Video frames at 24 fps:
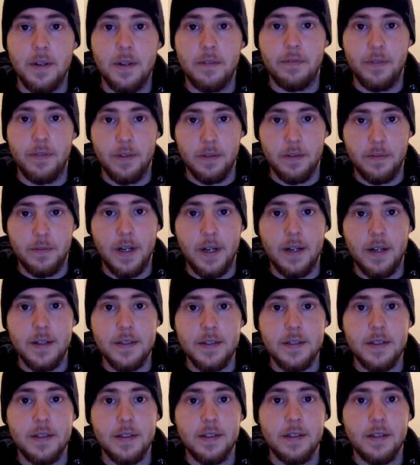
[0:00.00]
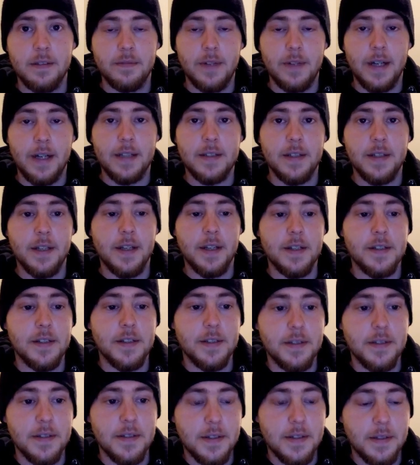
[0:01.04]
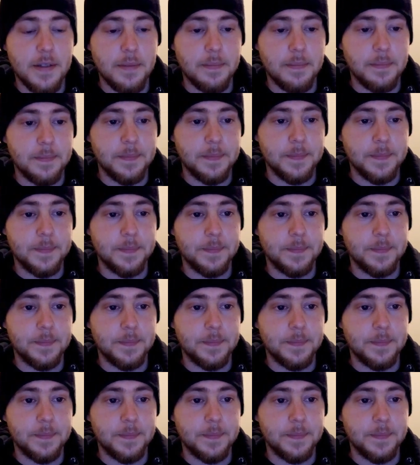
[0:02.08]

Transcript: to the flu virus vaccinations.